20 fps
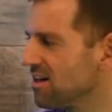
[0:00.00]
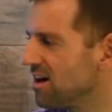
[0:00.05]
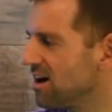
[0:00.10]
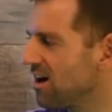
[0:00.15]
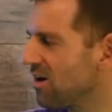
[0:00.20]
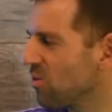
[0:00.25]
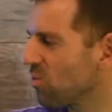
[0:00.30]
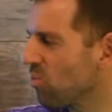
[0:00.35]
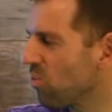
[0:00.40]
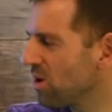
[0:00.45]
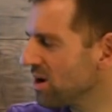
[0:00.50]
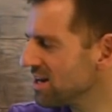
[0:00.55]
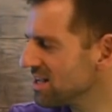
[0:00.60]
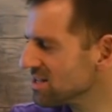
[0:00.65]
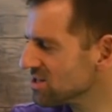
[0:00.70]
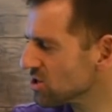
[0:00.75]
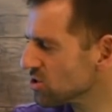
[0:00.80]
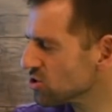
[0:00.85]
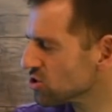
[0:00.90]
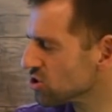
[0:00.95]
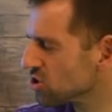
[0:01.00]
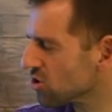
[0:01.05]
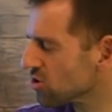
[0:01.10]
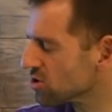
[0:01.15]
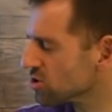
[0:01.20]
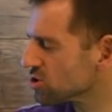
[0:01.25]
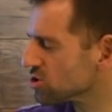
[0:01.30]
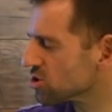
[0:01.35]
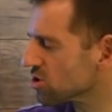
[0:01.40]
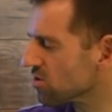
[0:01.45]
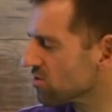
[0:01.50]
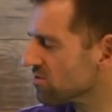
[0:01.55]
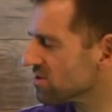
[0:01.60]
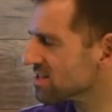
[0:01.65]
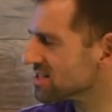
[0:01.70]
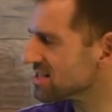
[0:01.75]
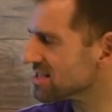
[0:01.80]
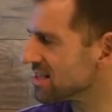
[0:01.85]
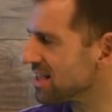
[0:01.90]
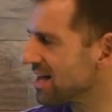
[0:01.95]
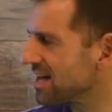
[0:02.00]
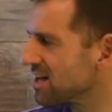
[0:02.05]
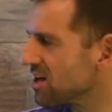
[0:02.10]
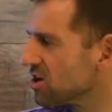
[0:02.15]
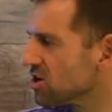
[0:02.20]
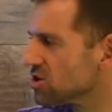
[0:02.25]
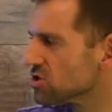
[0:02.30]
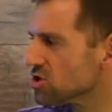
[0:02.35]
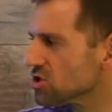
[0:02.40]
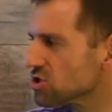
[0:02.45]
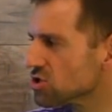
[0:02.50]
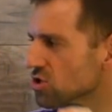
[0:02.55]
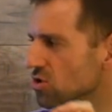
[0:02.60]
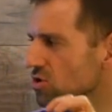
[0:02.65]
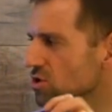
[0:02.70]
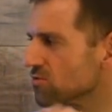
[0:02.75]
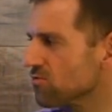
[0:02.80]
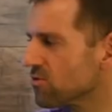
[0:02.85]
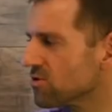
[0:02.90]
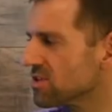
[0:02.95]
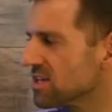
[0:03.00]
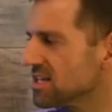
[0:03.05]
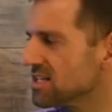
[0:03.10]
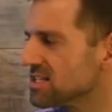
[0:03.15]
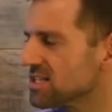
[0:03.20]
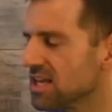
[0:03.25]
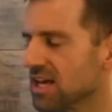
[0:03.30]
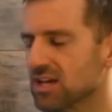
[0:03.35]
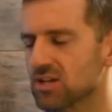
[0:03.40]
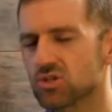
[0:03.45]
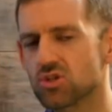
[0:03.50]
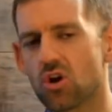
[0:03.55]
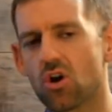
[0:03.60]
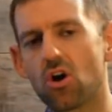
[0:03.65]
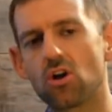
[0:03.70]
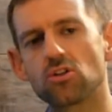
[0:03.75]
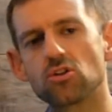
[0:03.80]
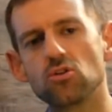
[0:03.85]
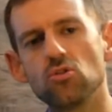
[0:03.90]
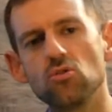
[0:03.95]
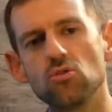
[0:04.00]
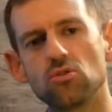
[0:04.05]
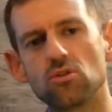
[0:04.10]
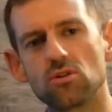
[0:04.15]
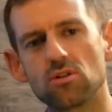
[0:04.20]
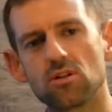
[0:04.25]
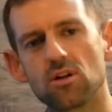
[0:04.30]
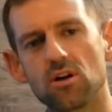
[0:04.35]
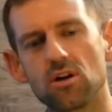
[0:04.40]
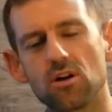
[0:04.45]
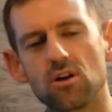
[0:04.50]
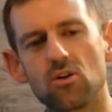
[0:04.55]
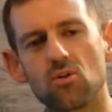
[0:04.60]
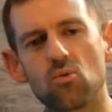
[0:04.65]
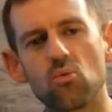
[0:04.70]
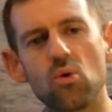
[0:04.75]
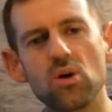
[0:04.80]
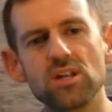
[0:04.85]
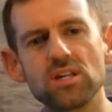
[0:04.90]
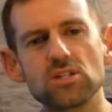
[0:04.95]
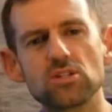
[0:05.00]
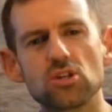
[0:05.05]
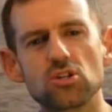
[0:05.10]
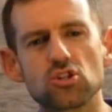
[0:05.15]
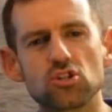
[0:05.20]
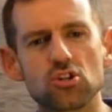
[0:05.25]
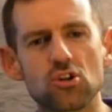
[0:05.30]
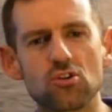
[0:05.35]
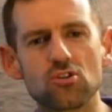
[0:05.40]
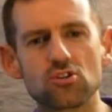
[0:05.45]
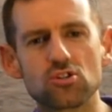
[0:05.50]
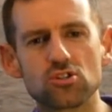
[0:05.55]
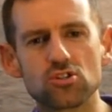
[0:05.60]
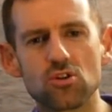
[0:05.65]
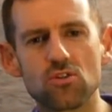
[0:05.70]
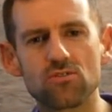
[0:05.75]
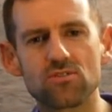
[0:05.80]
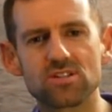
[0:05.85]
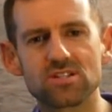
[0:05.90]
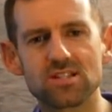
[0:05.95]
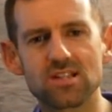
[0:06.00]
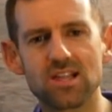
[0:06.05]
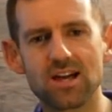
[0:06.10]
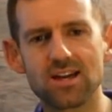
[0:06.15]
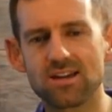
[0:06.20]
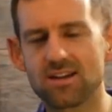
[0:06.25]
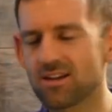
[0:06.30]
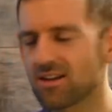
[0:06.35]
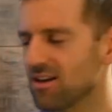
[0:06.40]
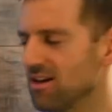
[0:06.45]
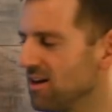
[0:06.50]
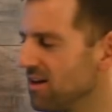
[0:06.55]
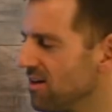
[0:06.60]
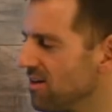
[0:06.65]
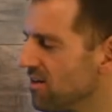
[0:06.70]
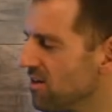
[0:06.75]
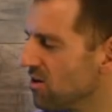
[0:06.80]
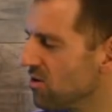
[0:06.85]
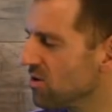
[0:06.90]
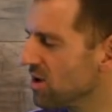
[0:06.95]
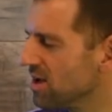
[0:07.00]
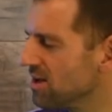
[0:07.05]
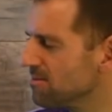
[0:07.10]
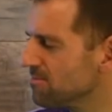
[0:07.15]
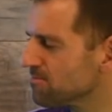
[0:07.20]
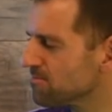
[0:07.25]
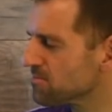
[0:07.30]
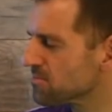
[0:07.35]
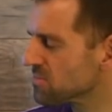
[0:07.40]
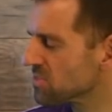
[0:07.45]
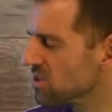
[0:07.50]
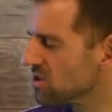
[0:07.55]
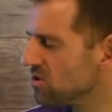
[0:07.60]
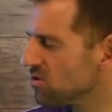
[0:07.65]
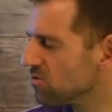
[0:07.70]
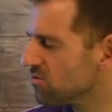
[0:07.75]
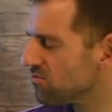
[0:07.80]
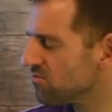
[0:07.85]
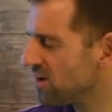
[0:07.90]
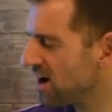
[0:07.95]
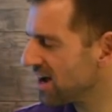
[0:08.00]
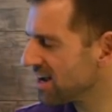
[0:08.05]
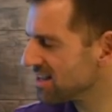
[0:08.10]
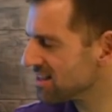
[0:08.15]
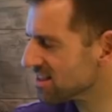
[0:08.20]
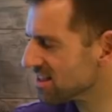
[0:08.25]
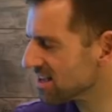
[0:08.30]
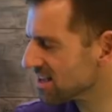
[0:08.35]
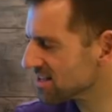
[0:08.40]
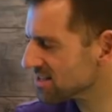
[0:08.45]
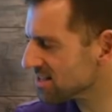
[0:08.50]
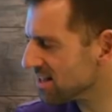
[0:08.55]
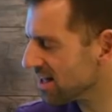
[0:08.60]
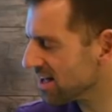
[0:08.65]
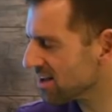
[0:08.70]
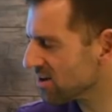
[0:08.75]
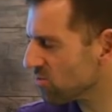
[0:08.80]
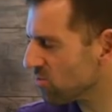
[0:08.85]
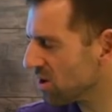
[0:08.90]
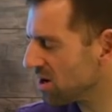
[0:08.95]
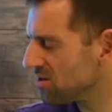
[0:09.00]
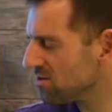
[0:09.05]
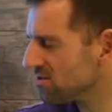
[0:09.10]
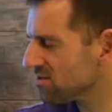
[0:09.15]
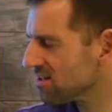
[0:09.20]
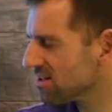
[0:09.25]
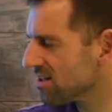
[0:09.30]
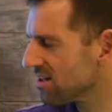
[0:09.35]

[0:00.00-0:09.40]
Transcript: Uh, what is a church service like? Just search for these things on Google. What is a church service like? Okay, you'll find things like, well,